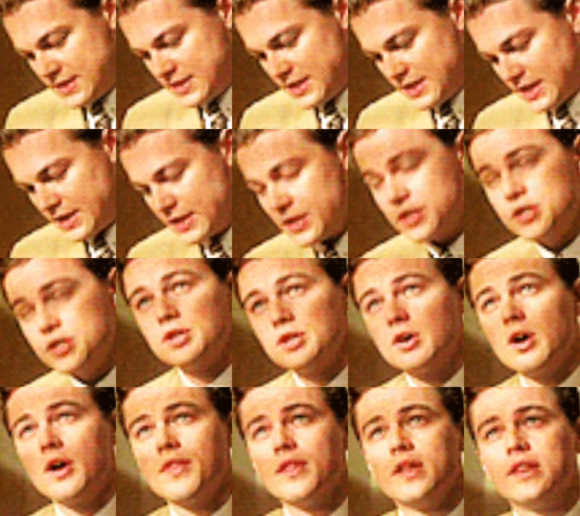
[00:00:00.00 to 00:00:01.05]
is what I've been
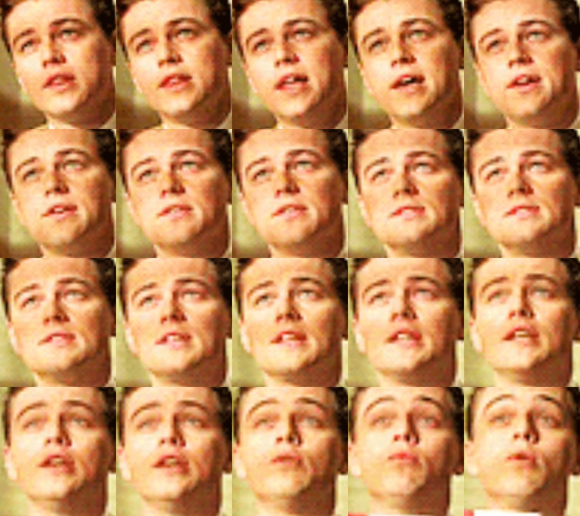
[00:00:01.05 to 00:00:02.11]
documenting over the last
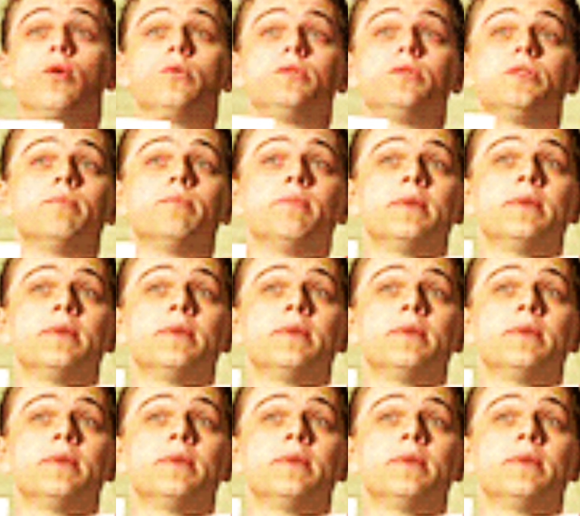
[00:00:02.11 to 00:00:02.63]
3 years